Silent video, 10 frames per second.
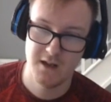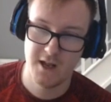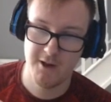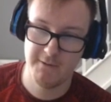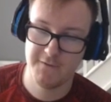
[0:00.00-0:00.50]

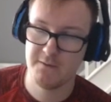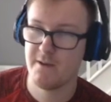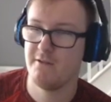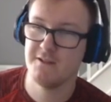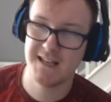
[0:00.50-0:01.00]
If your
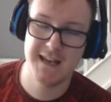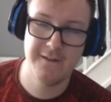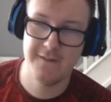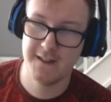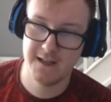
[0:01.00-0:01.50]
opponent does
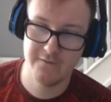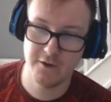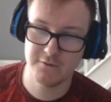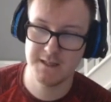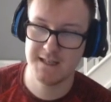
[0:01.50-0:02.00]
anything that
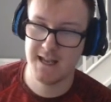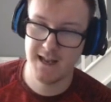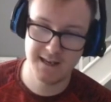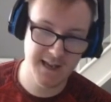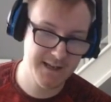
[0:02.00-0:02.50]
involves the
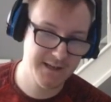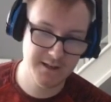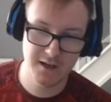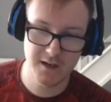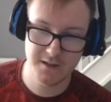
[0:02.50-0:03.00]
deck, add a
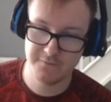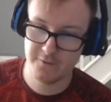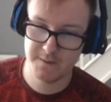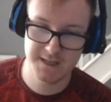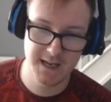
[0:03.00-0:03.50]
card
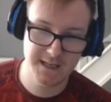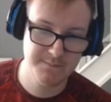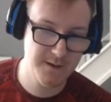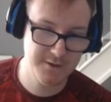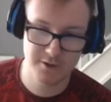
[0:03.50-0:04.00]
from the deck,
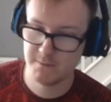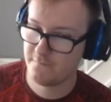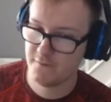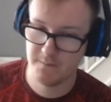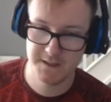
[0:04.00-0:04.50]
special
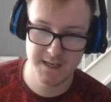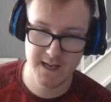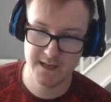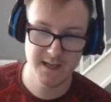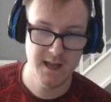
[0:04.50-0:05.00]
summon from the
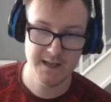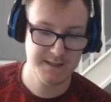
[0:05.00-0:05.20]
deck,